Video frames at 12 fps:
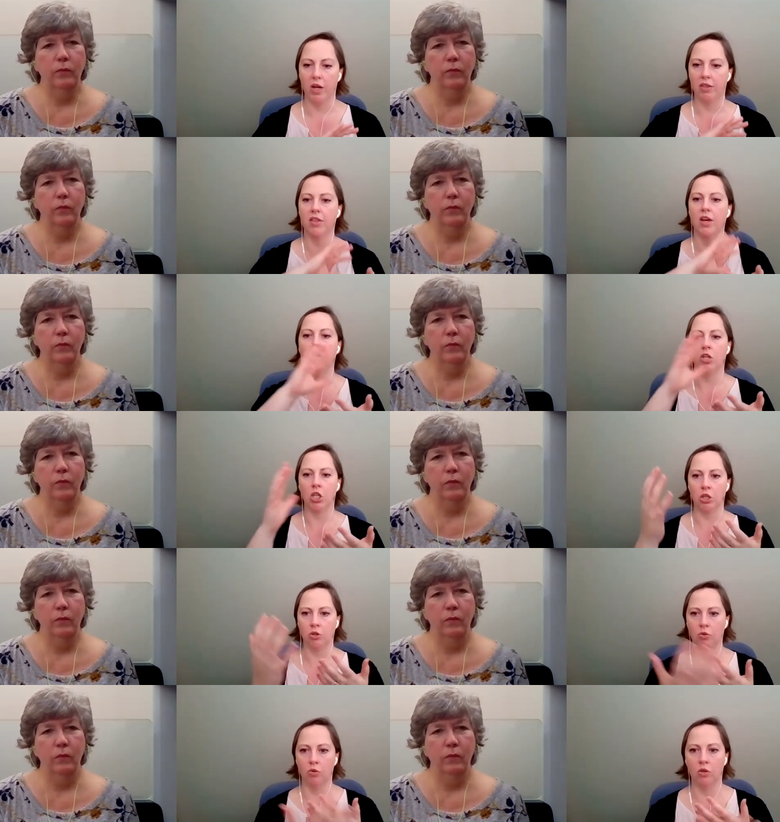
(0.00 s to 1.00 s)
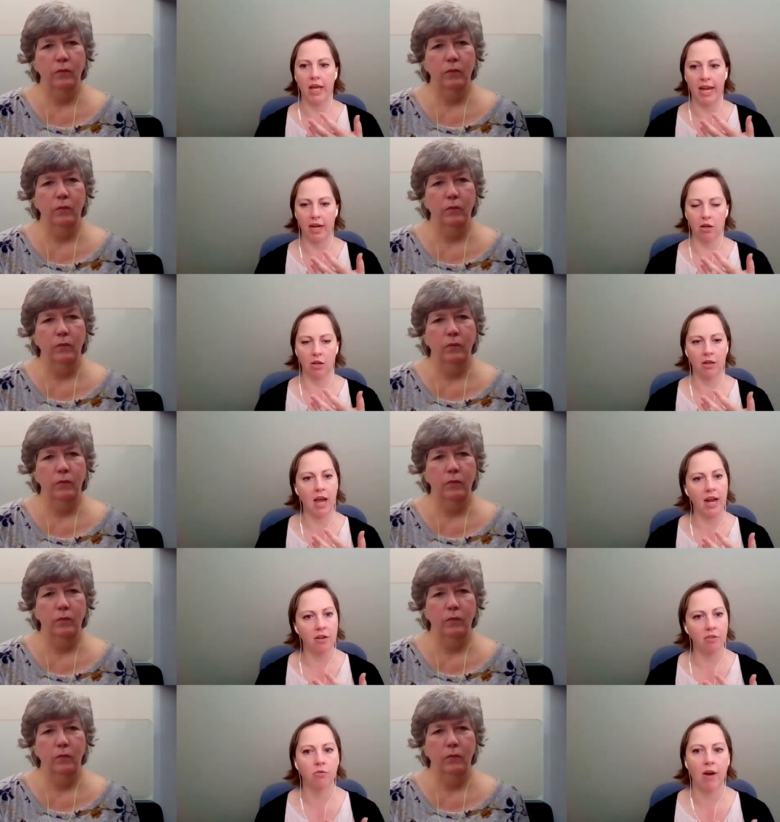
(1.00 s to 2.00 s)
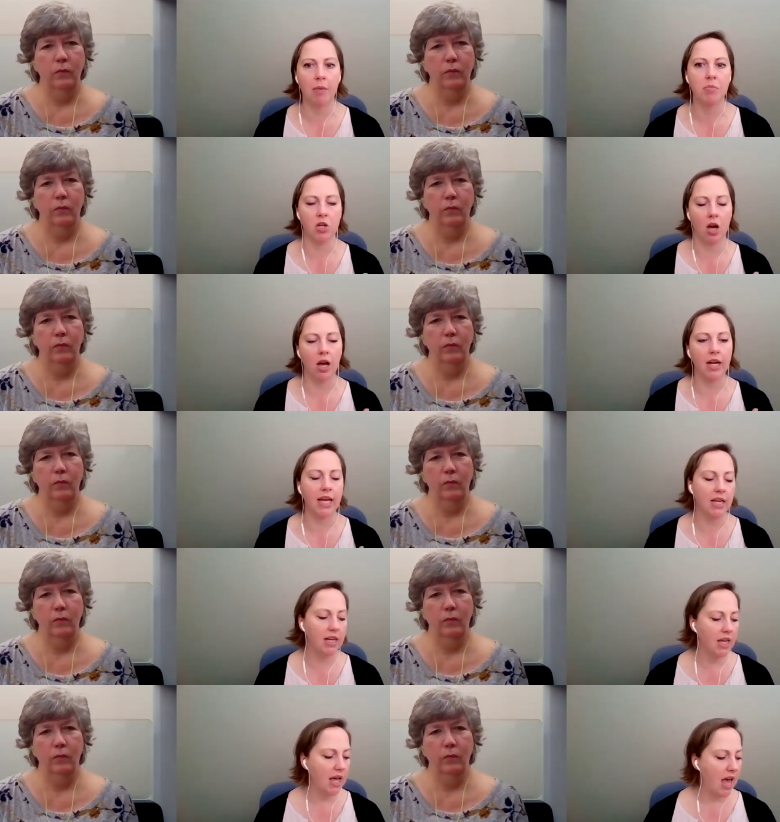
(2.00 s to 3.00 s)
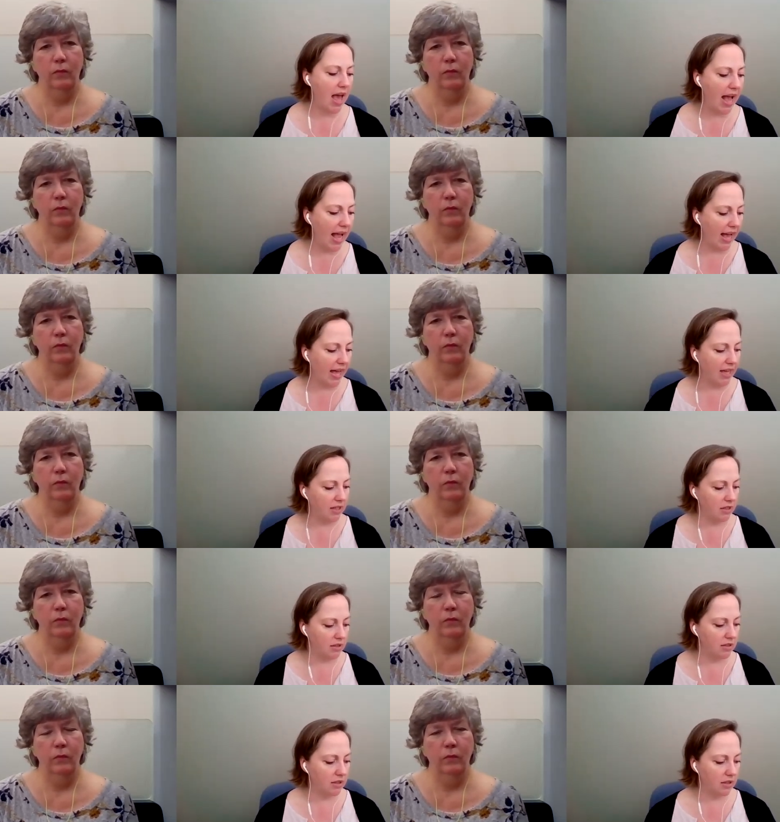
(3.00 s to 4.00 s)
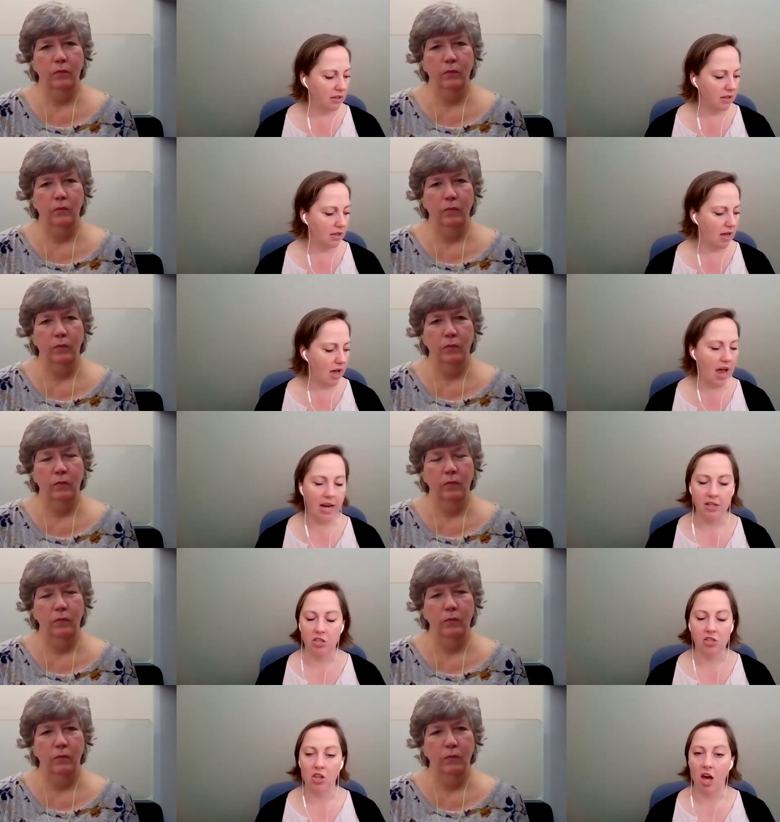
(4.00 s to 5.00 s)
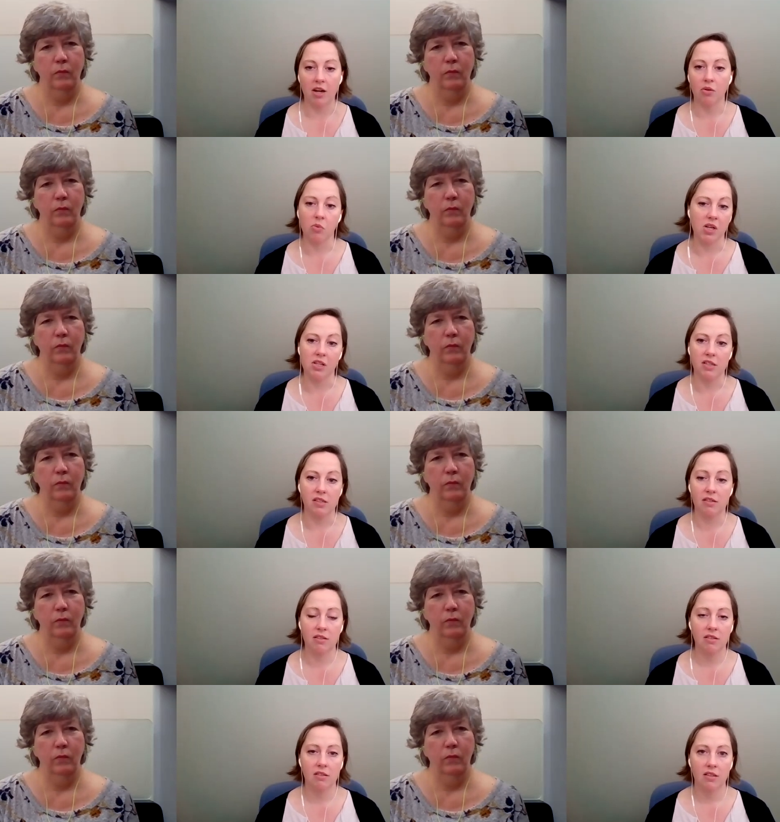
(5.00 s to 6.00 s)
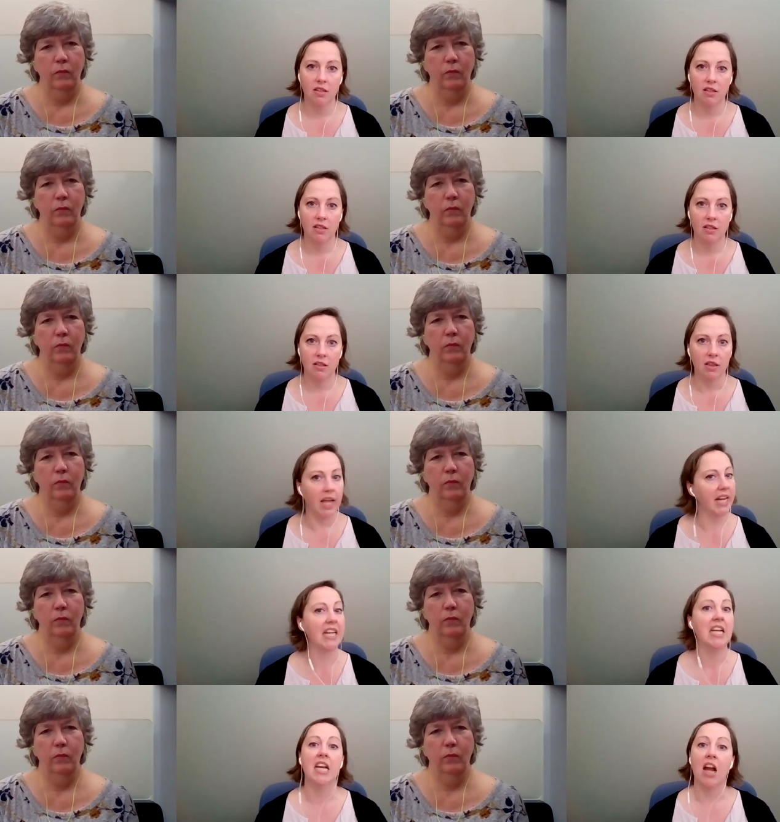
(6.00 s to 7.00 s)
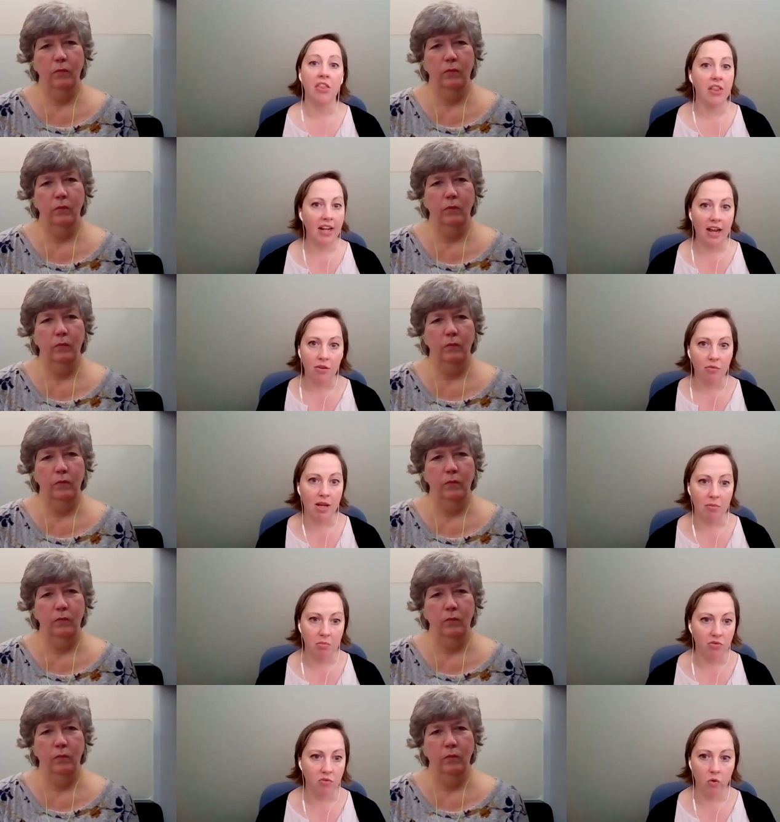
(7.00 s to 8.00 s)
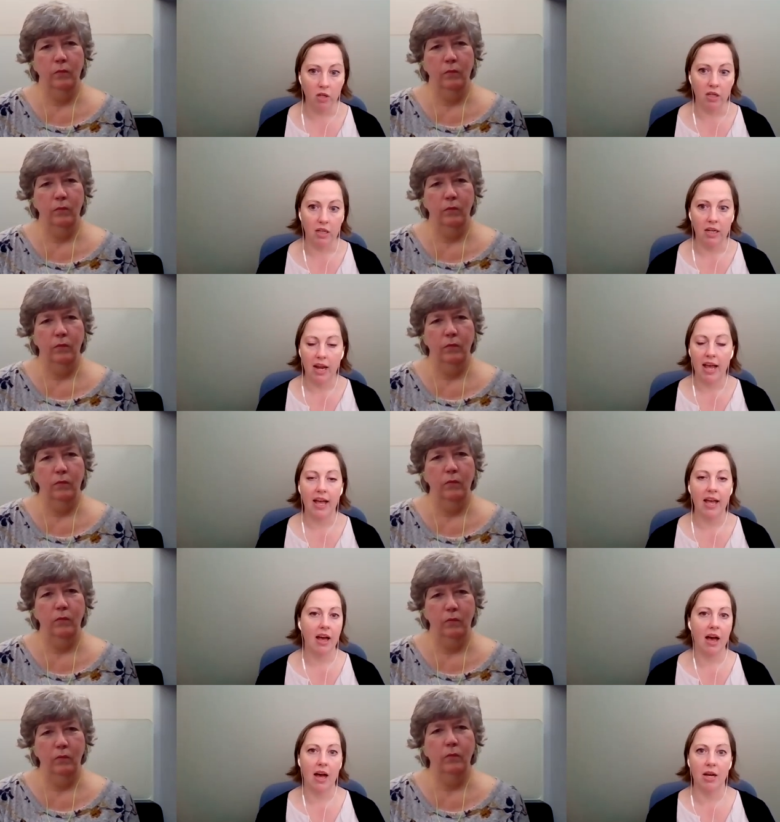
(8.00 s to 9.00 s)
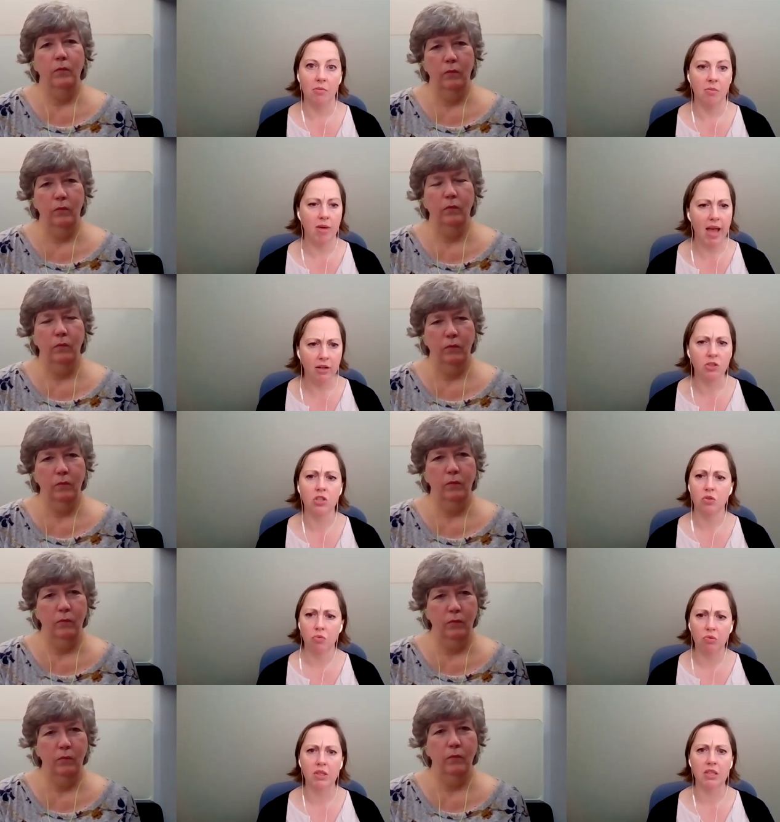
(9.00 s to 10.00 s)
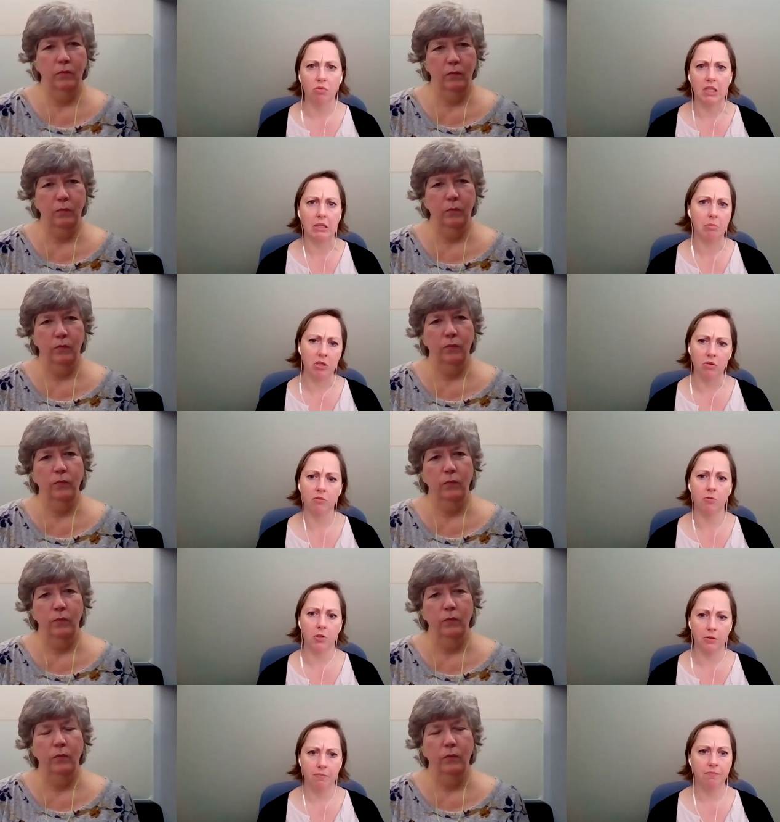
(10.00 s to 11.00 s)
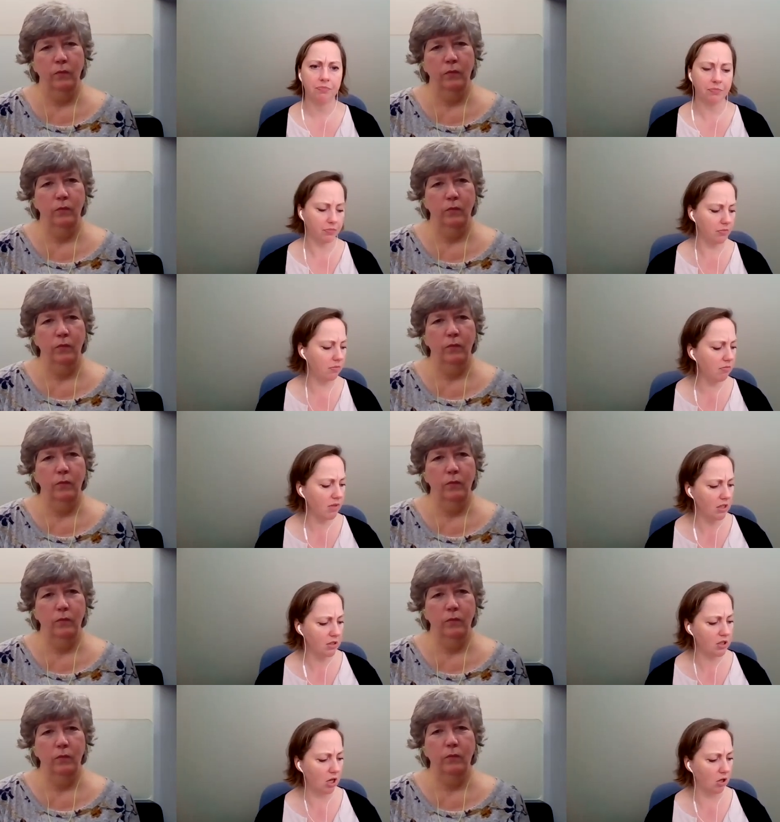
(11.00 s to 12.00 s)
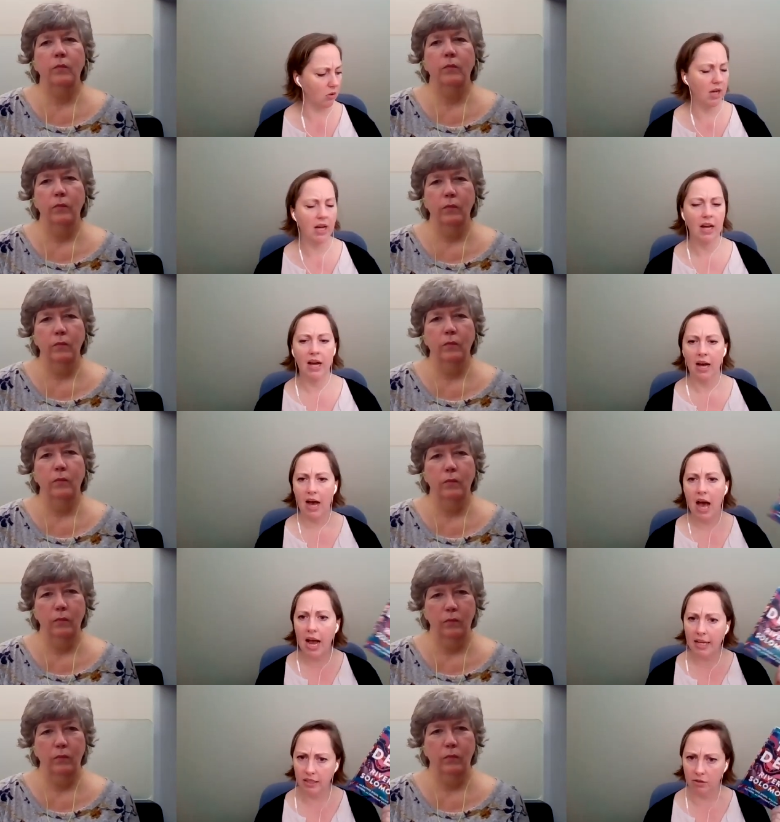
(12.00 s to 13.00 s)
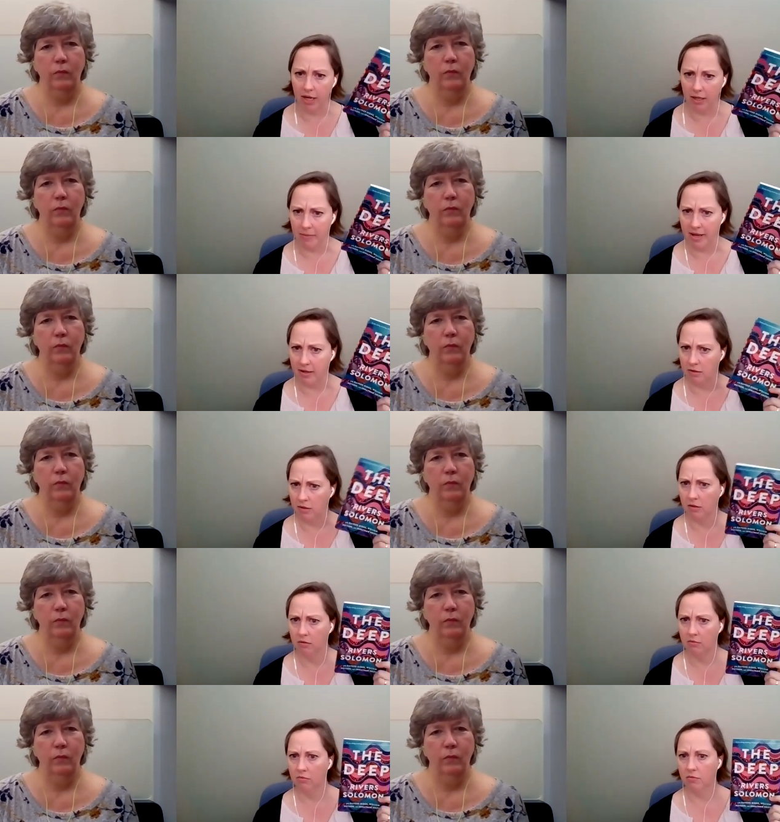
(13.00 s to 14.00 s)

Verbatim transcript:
Speaker 1: with a new layer kind of wrapped on it. And I just thought it was like nothing I'd read before, um, and just really, really beautiful. So, highly recommend